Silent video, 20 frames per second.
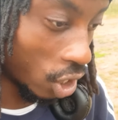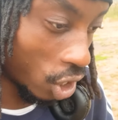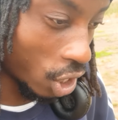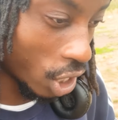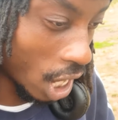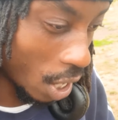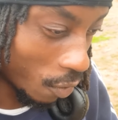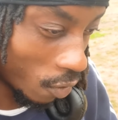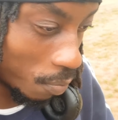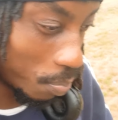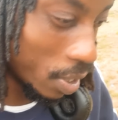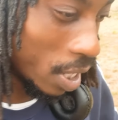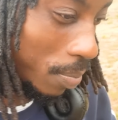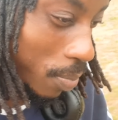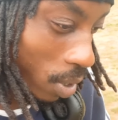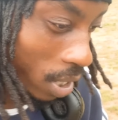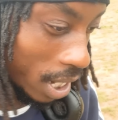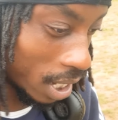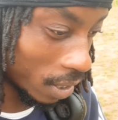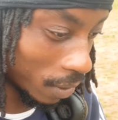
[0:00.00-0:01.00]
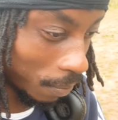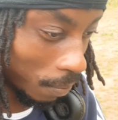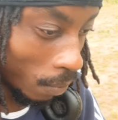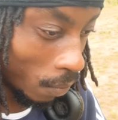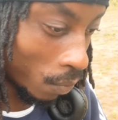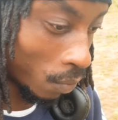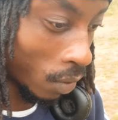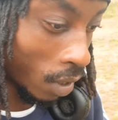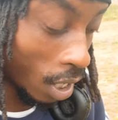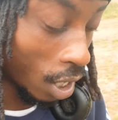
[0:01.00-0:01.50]
connect with people and
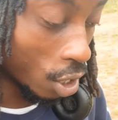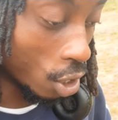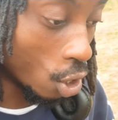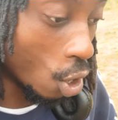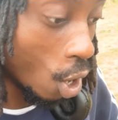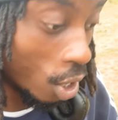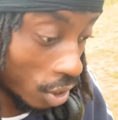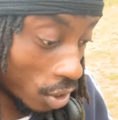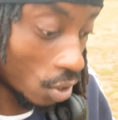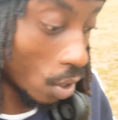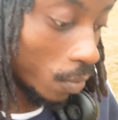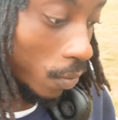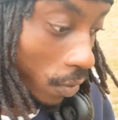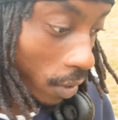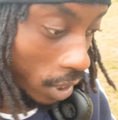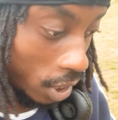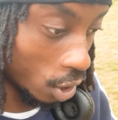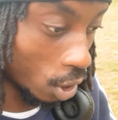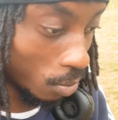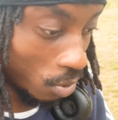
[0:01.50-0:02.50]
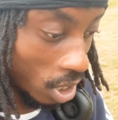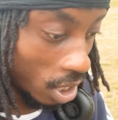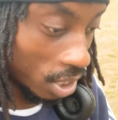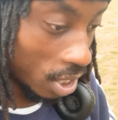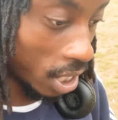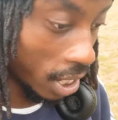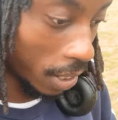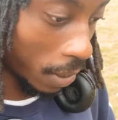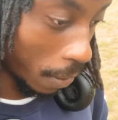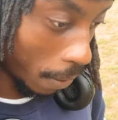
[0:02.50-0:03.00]
learn something, you know what I'm trying to
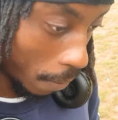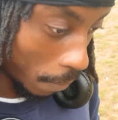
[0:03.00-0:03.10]
say?